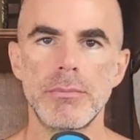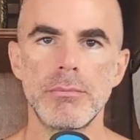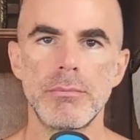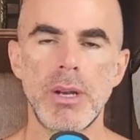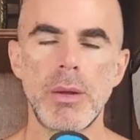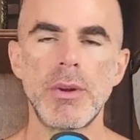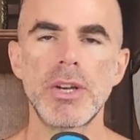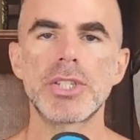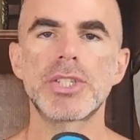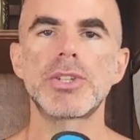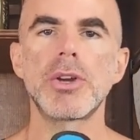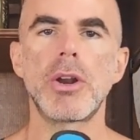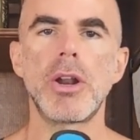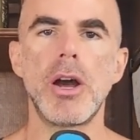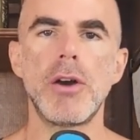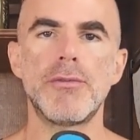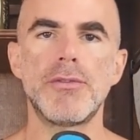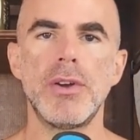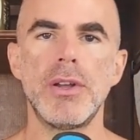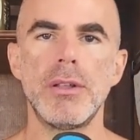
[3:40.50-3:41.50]
But I want to start
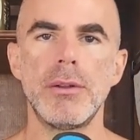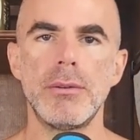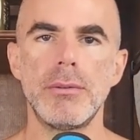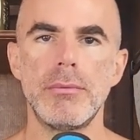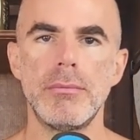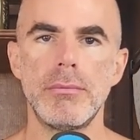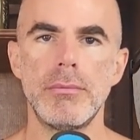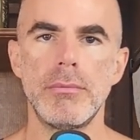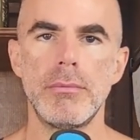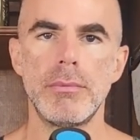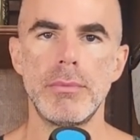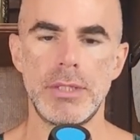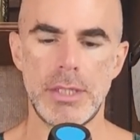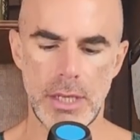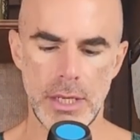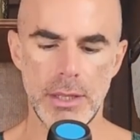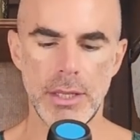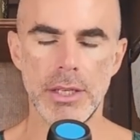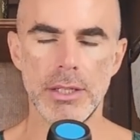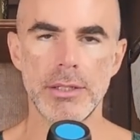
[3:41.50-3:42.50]
off
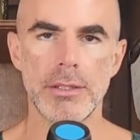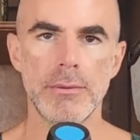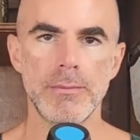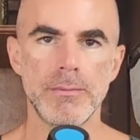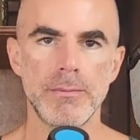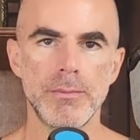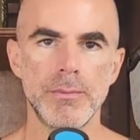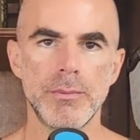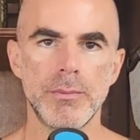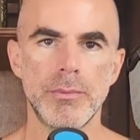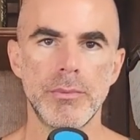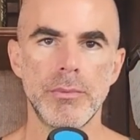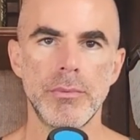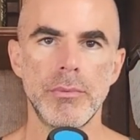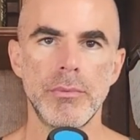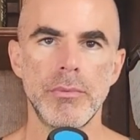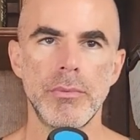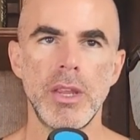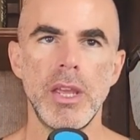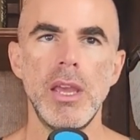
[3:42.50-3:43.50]
saying this.
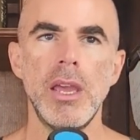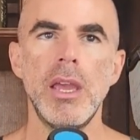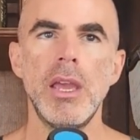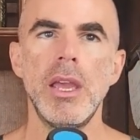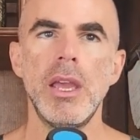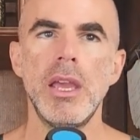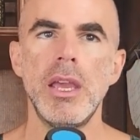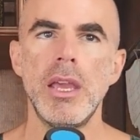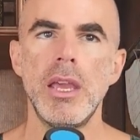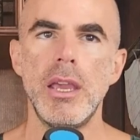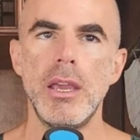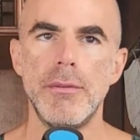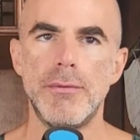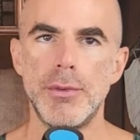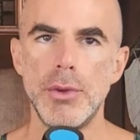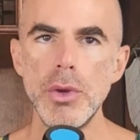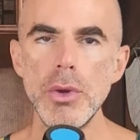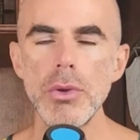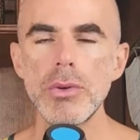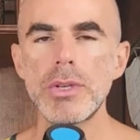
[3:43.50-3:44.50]

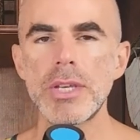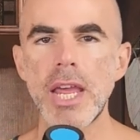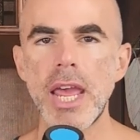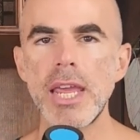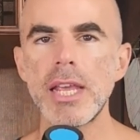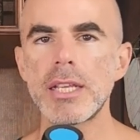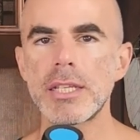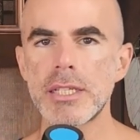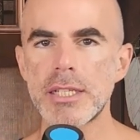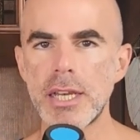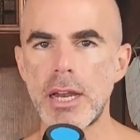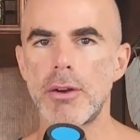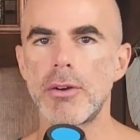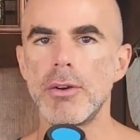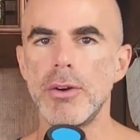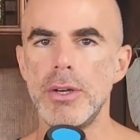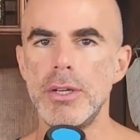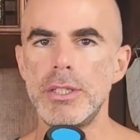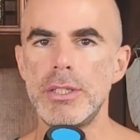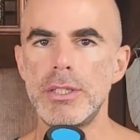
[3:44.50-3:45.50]
If you take
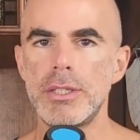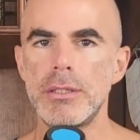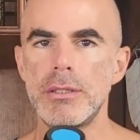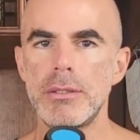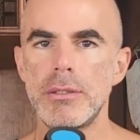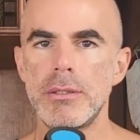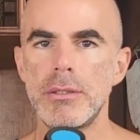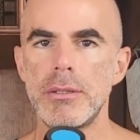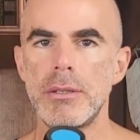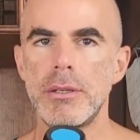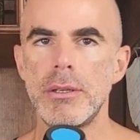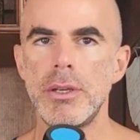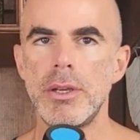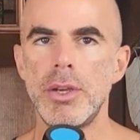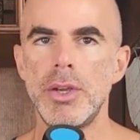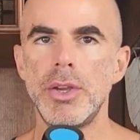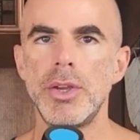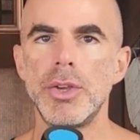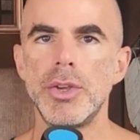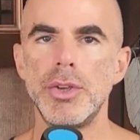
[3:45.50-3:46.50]
steroids,
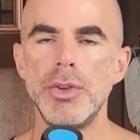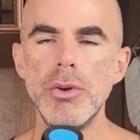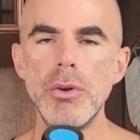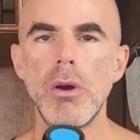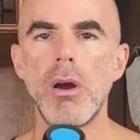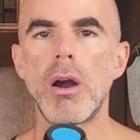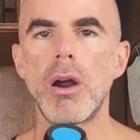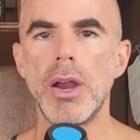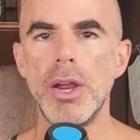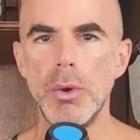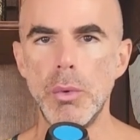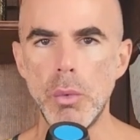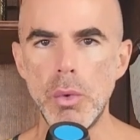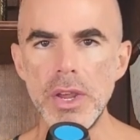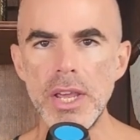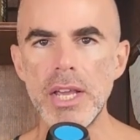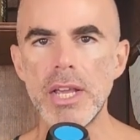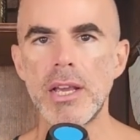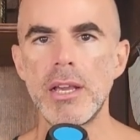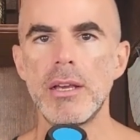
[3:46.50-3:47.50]
you are a
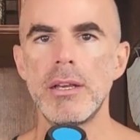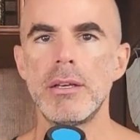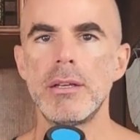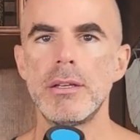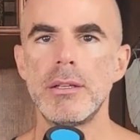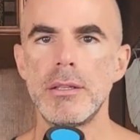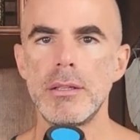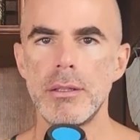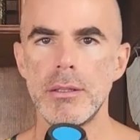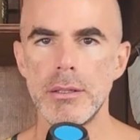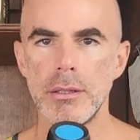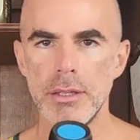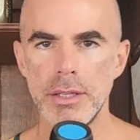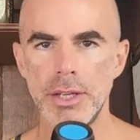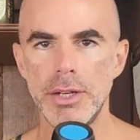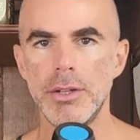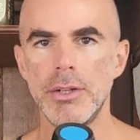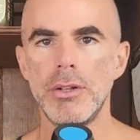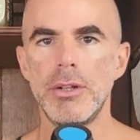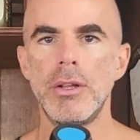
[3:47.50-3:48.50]
weak
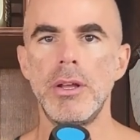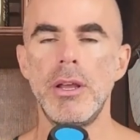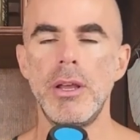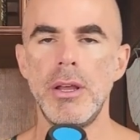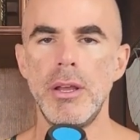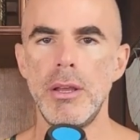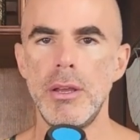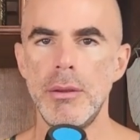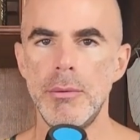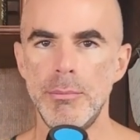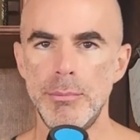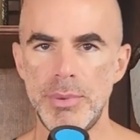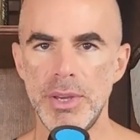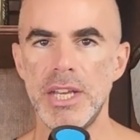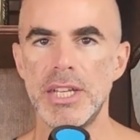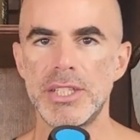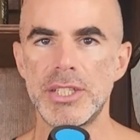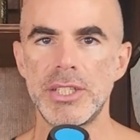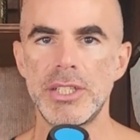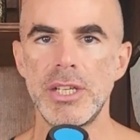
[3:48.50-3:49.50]
little
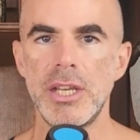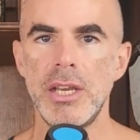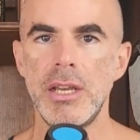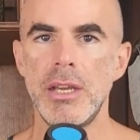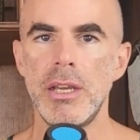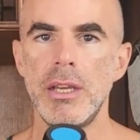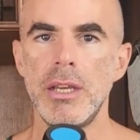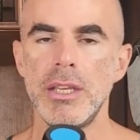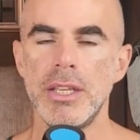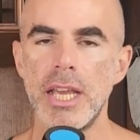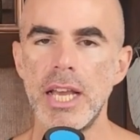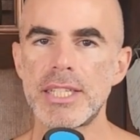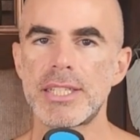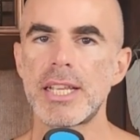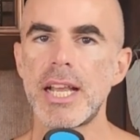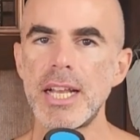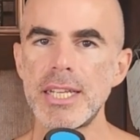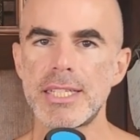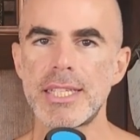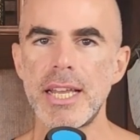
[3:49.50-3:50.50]
bitch.
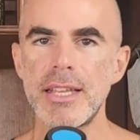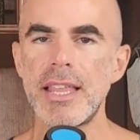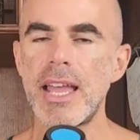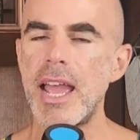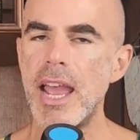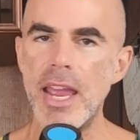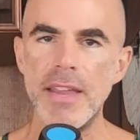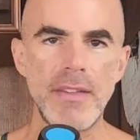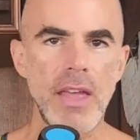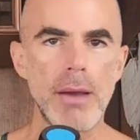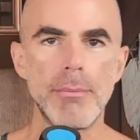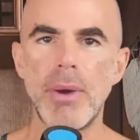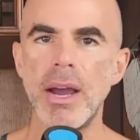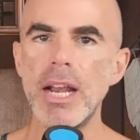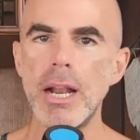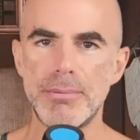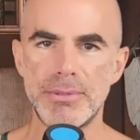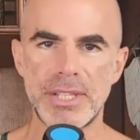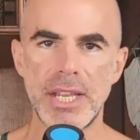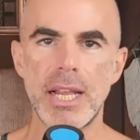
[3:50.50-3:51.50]
Yes, I said that, and that
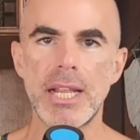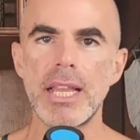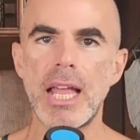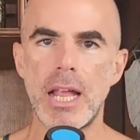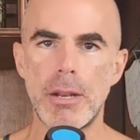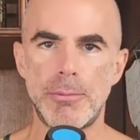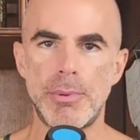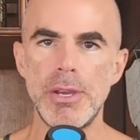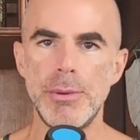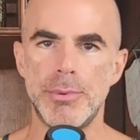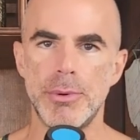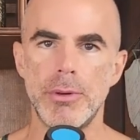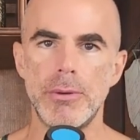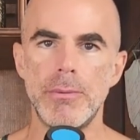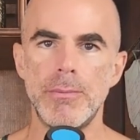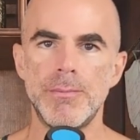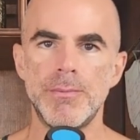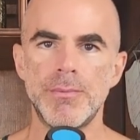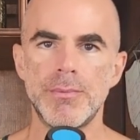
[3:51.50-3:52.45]
might upset a lot of people.